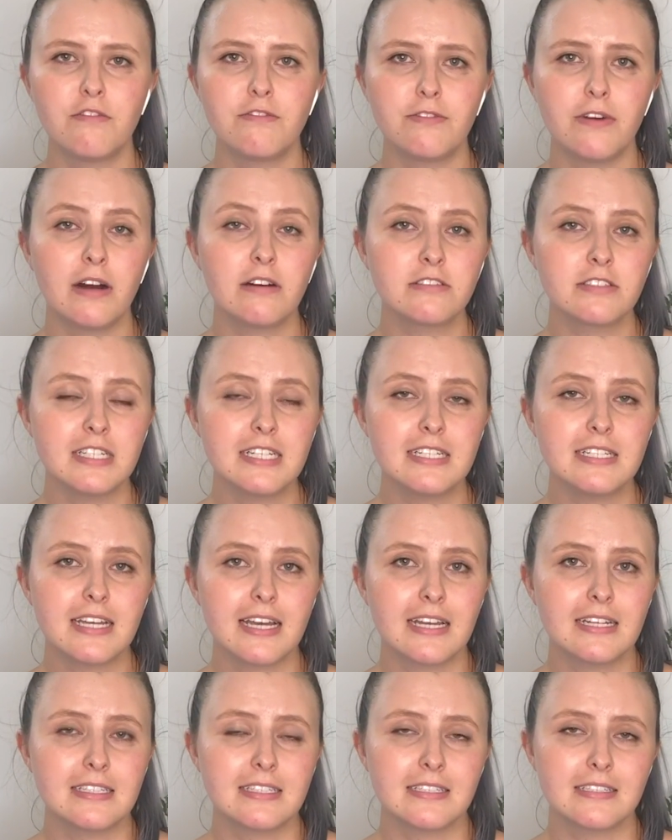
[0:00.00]
founded
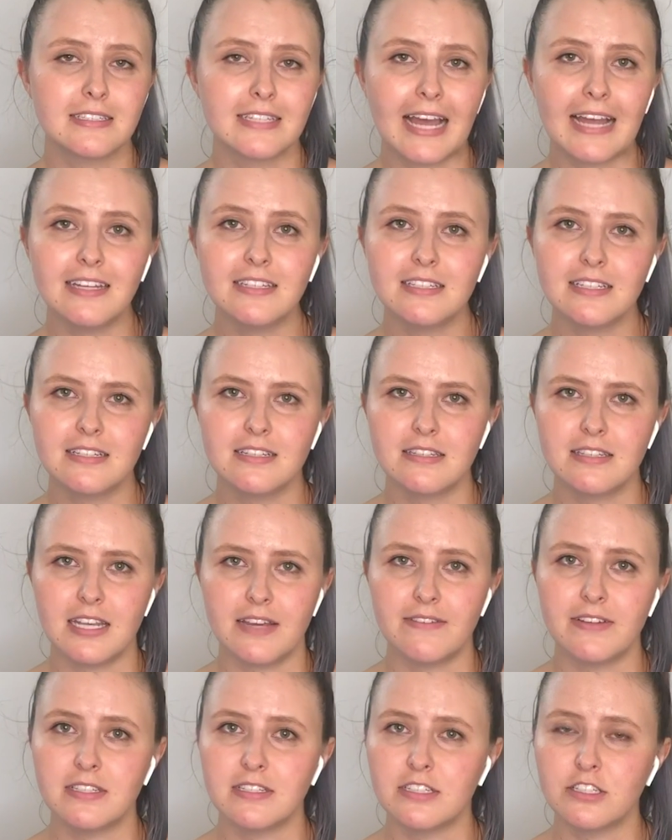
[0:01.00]
in
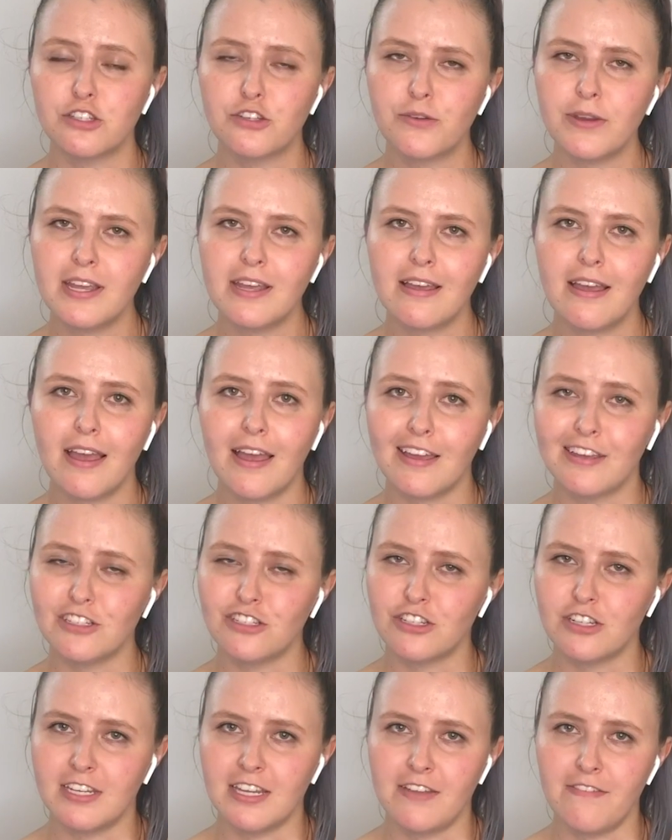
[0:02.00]
1973 in
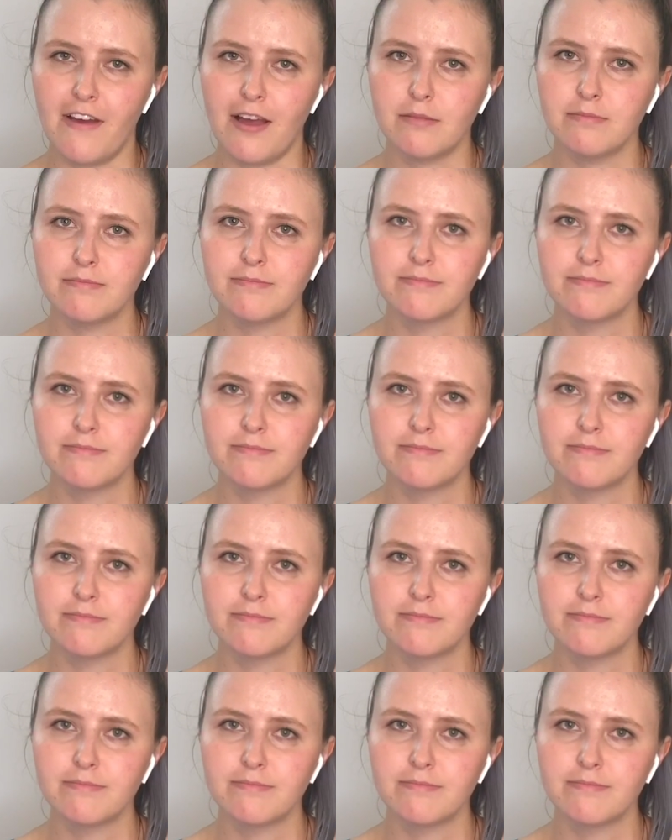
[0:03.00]
Geneva.